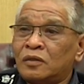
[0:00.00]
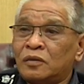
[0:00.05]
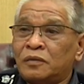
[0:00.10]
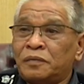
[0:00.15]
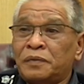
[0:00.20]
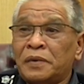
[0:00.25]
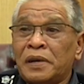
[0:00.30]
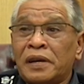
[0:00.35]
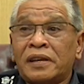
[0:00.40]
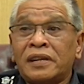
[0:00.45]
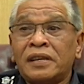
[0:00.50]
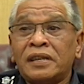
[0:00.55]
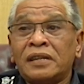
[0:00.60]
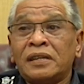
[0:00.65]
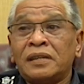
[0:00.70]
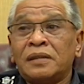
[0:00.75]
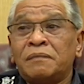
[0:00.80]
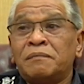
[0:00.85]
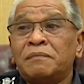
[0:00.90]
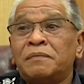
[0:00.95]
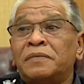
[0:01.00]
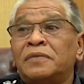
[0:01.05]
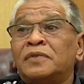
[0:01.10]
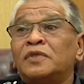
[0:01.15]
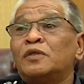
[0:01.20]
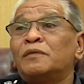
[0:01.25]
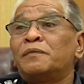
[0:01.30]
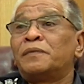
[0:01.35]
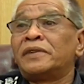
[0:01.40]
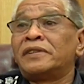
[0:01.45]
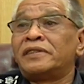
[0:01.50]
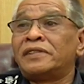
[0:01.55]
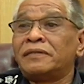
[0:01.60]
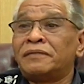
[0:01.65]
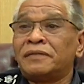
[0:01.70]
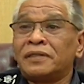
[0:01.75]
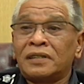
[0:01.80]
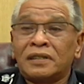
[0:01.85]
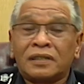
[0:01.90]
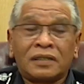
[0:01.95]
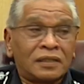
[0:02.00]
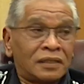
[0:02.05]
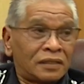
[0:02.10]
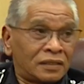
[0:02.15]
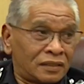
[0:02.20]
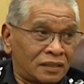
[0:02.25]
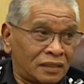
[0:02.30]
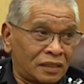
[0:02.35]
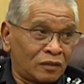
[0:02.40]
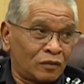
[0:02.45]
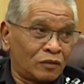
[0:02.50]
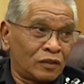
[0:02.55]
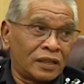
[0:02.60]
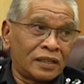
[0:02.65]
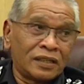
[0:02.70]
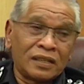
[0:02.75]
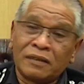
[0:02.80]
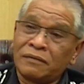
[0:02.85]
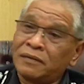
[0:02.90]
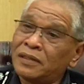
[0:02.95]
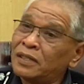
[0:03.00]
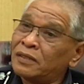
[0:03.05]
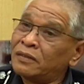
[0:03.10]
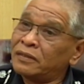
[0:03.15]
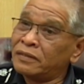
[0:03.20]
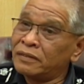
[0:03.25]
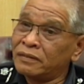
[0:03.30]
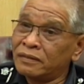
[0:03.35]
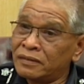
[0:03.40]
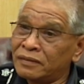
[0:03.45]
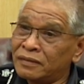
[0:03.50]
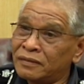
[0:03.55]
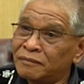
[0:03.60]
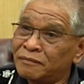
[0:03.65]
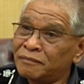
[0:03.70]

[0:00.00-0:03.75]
to persevere in whatever you do.